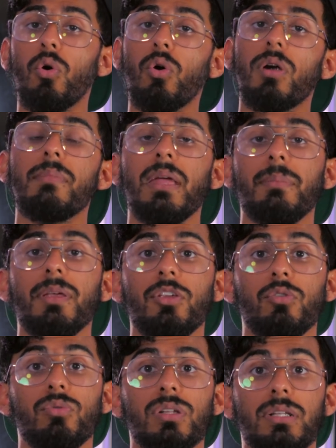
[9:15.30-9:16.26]
or maybe
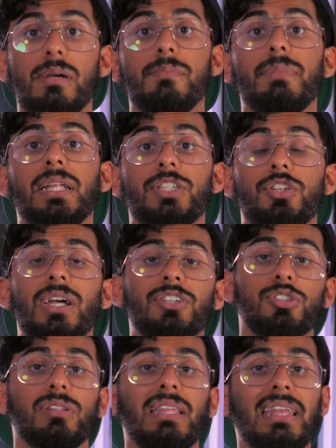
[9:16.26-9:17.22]
you will commit to
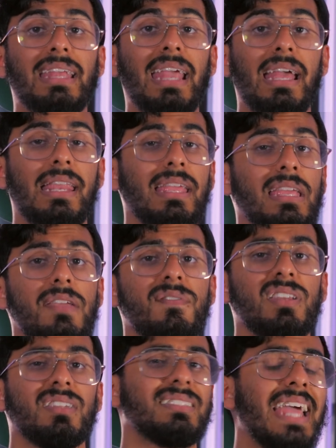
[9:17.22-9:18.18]
actually getting
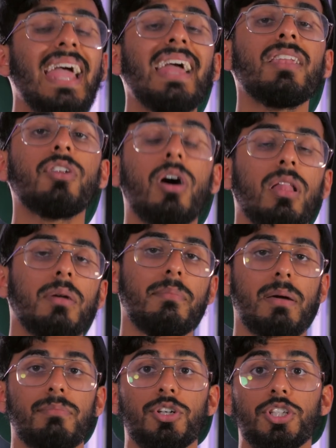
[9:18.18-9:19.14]
even a $10
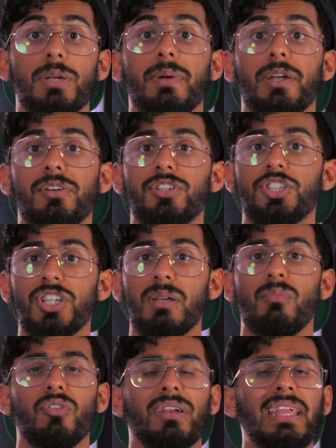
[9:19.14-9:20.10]
membership at your
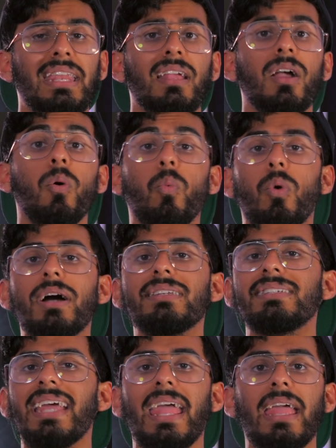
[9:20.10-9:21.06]
gym or getting a
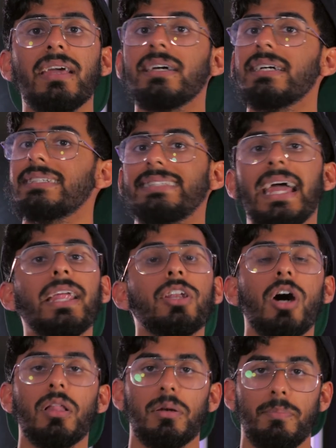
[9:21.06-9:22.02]
one day
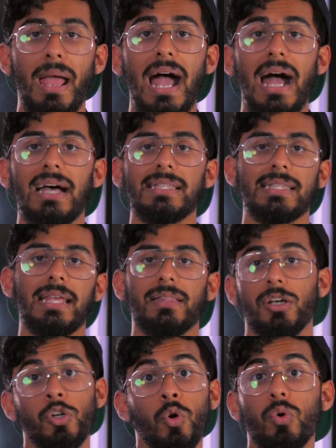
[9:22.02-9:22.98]
$10 pass at
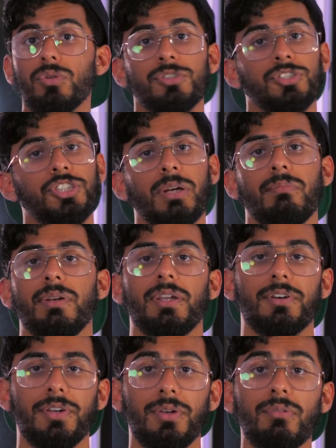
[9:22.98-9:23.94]
the Gold's Gym
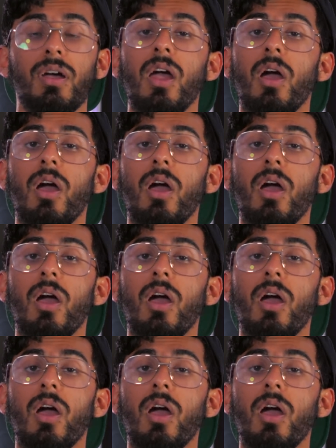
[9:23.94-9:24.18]
near you.